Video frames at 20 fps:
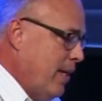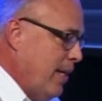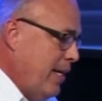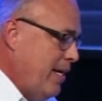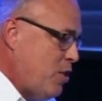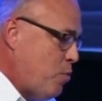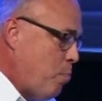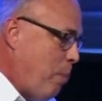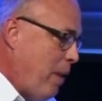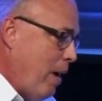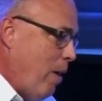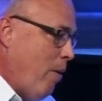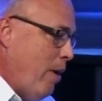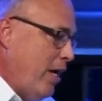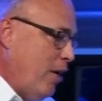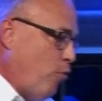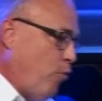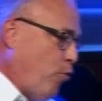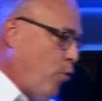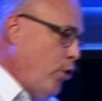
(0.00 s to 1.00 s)
is
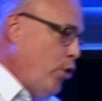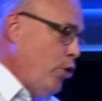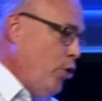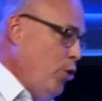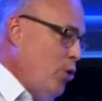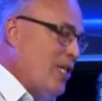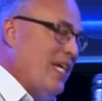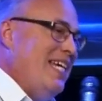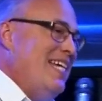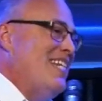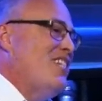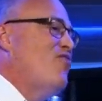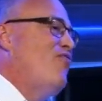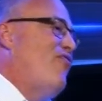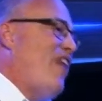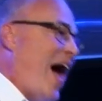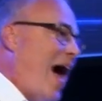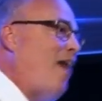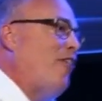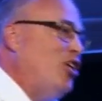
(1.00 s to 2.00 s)
bearing fruit, it's
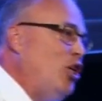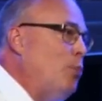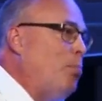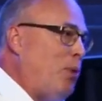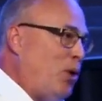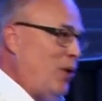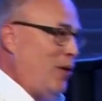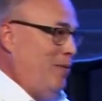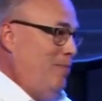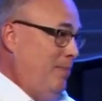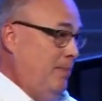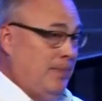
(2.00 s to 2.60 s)
valuable.